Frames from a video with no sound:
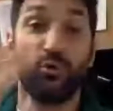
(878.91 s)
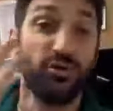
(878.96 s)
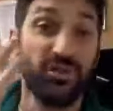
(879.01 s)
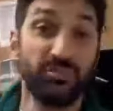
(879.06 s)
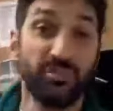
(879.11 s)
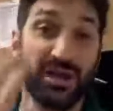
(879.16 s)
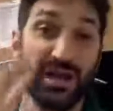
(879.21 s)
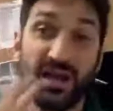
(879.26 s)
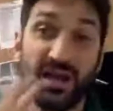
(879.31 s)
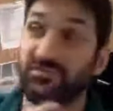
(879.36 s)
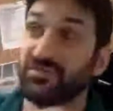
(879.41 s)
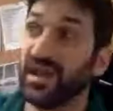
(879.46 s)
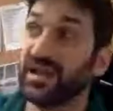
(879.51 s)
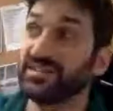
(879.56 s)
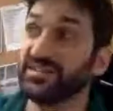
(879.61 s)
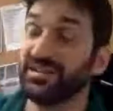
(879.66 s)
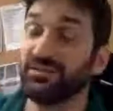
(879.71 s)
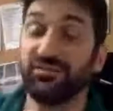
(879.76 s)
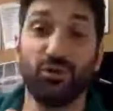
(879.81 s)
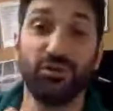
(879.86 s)
if
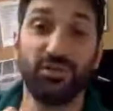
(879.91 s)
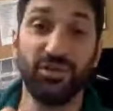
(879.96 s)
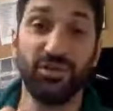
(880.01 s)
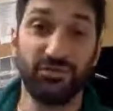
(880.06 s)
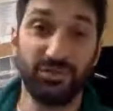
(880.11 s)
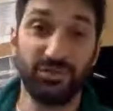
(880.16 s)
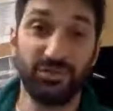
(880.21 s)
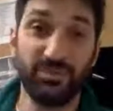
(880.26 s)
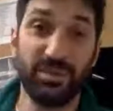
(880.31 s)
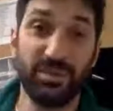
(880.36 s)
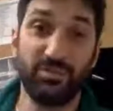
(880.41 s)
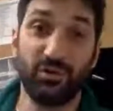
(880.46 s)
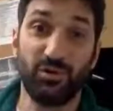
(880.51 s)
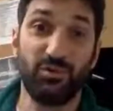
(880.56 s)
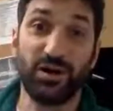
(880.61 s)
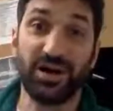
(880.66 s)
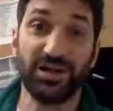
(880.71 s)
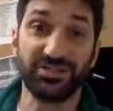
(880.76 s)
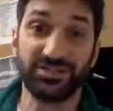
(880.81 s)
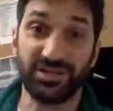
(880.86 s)
more
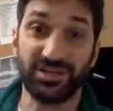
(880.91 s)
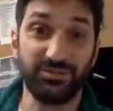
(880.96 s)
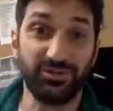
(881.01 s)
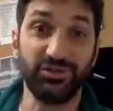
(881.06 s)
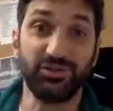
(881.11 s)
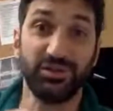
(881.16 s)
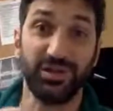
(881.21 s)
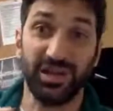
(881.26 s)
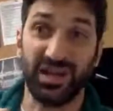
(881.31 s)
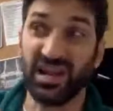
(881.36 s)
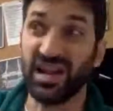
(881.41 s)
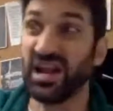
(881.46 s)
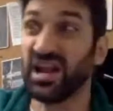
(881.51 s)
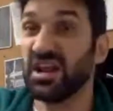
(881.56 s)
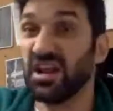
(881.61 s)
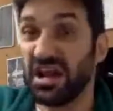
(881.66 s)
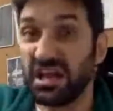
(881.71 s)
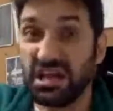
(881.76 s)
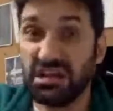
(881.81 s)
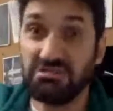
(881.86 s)
than 3 people watch, I'm
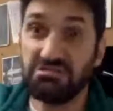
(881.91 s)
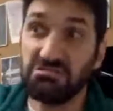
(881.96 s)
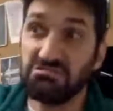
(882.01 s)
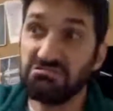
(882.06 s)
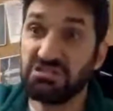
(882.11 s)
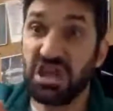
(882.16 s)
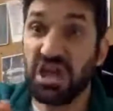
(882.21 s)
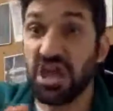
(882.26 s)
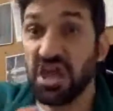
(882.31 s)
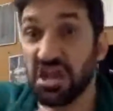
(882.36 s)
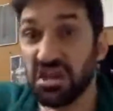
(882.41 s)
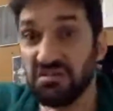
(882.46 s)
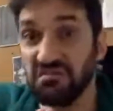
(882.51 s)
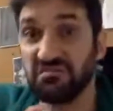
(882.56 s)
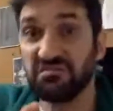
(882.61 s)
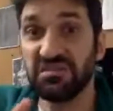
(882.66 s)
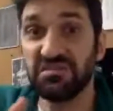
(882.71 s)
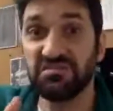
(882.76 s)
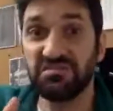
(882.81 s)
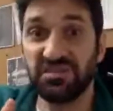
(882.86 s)
doing it, and I get
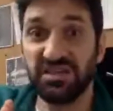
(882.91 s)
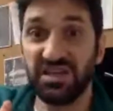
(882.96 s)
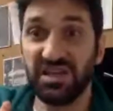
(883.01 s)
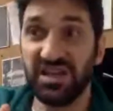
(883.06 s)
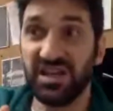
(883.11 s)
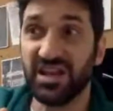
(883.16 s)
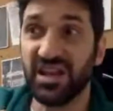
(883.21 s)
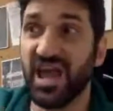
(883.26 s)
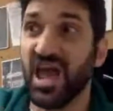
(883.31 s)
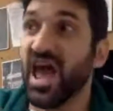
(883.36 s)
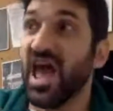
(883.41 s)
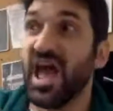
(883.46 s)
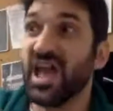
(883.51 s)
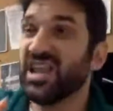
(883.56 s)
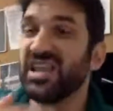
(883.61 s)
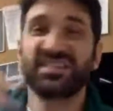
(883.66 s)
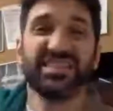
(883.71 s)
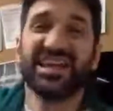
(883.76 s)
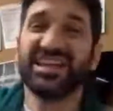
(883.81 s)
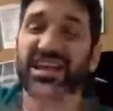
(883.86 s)
10, 15,
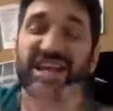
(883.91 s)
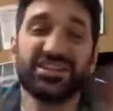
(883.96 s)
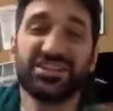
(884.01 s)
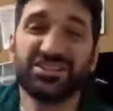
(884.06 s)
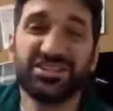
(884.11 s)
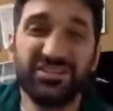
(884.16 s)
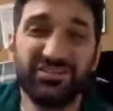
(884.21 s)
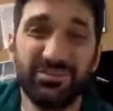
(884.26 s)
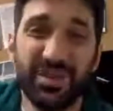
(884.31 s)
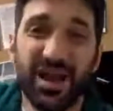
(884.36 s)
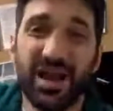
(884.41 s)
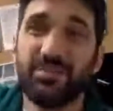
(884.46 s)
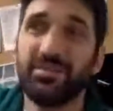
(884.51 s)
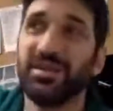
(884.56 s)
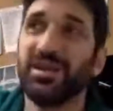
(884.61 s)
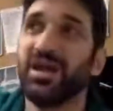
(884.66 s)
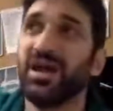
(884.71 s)
and that doesn't even matter.